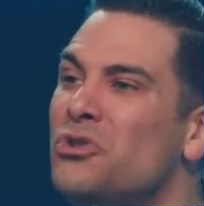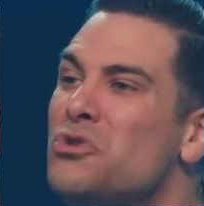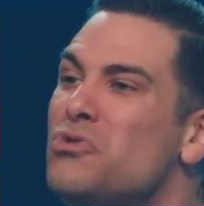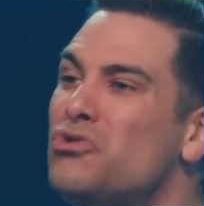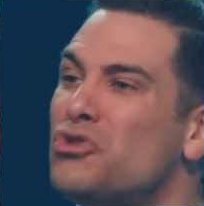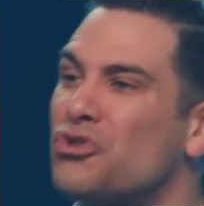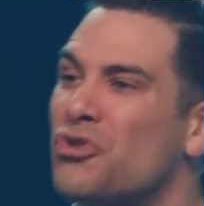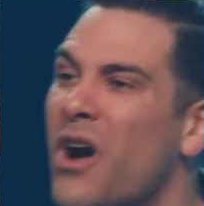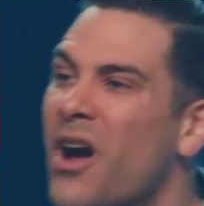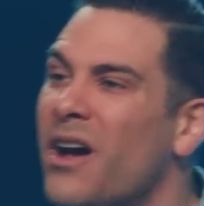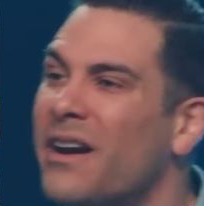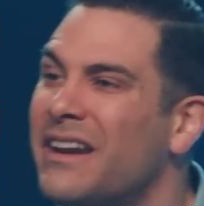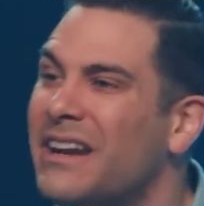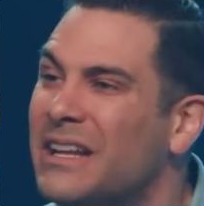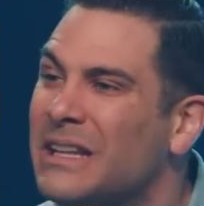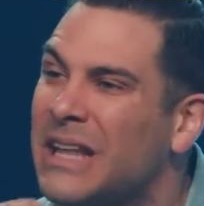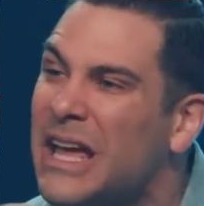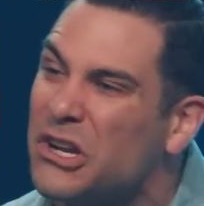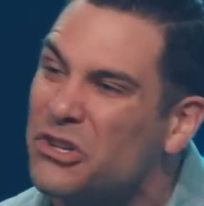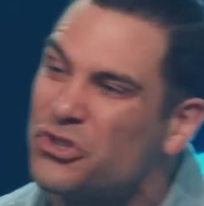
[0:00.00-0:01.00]
neutron, and
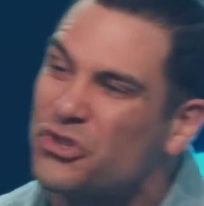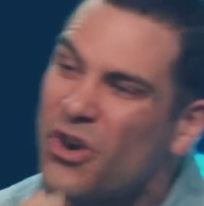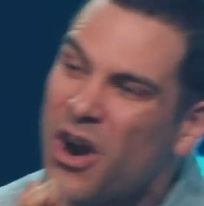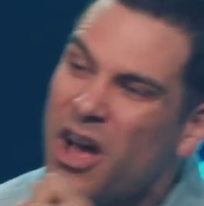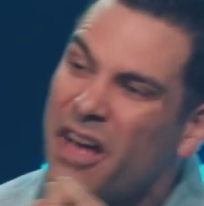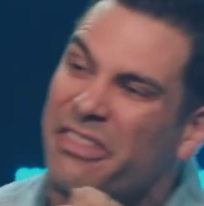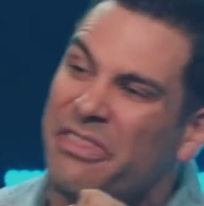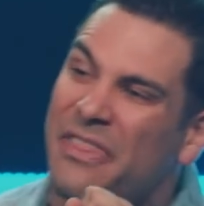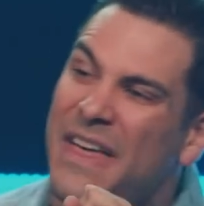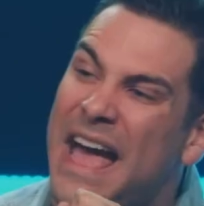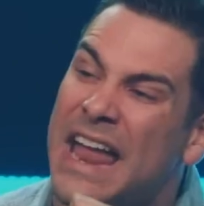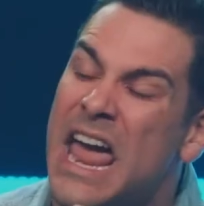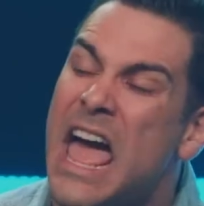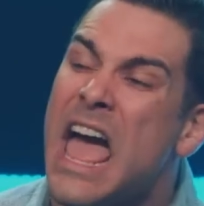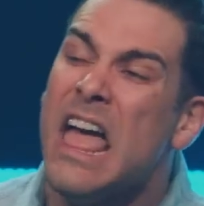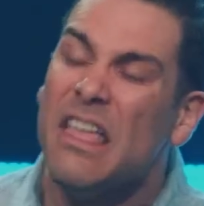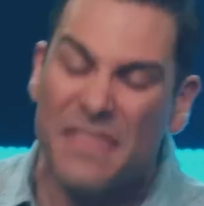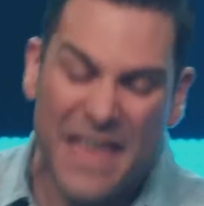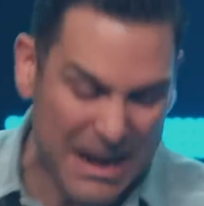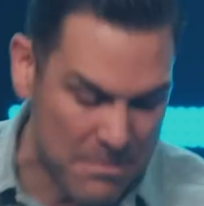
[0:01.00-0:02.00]
electron
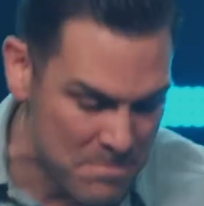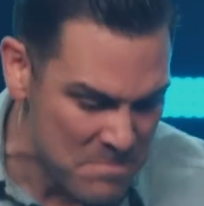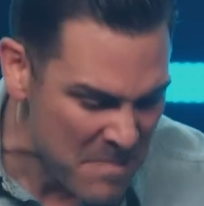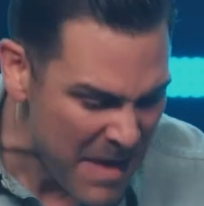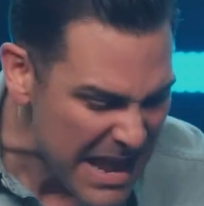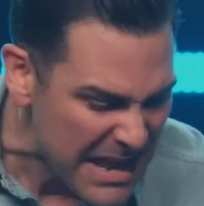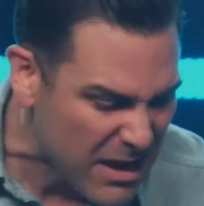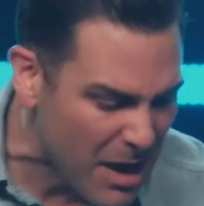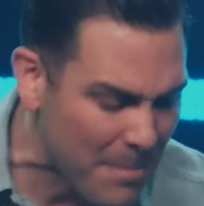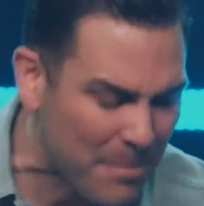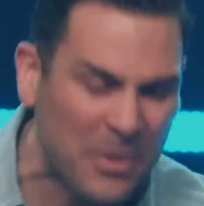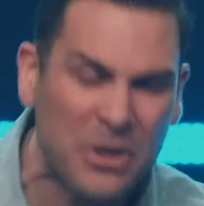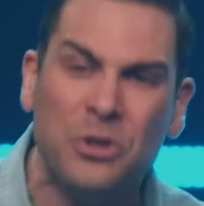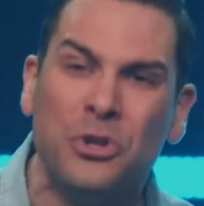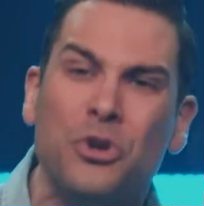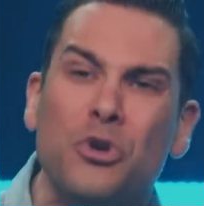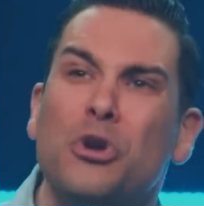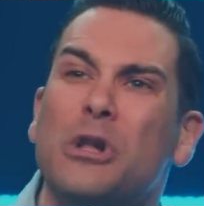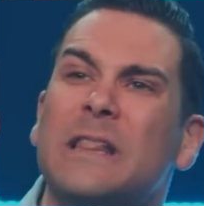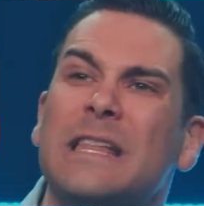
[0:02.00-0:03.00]
that make up a
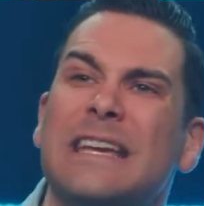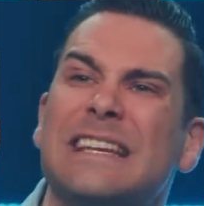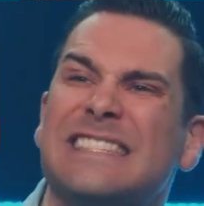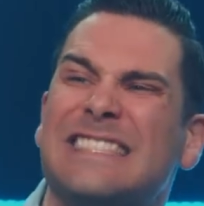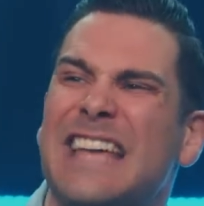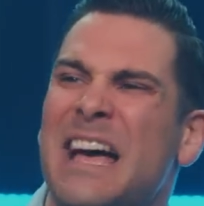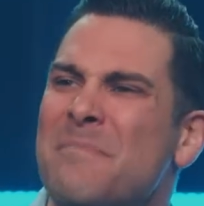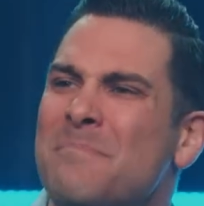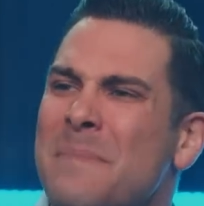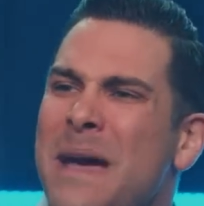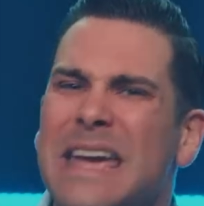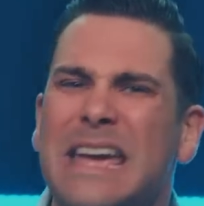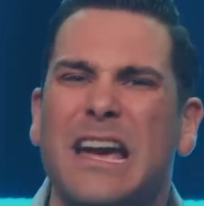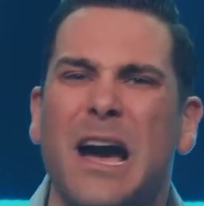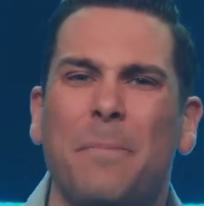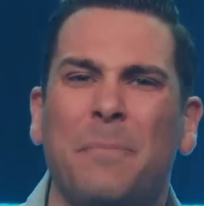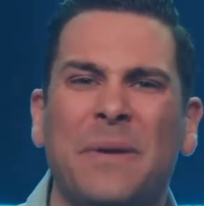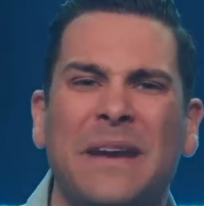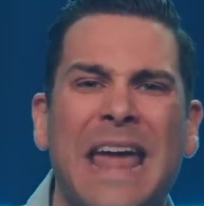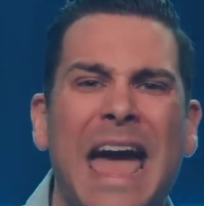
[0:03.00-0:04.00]
nucleus, that make
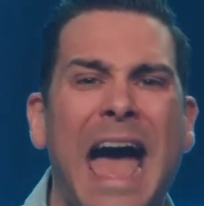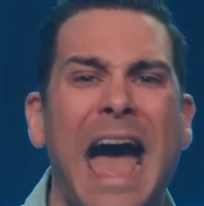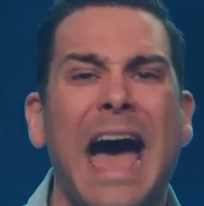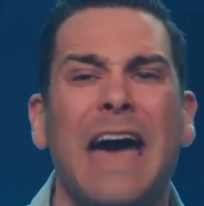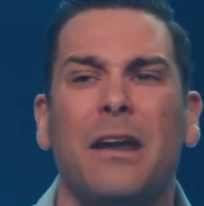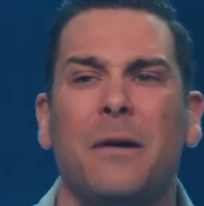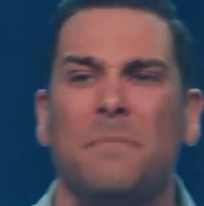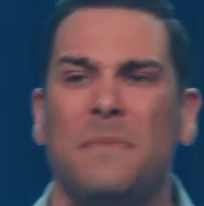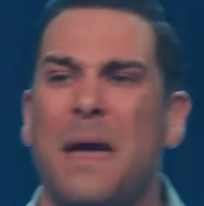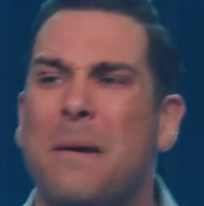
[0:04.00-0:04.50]
up an atom,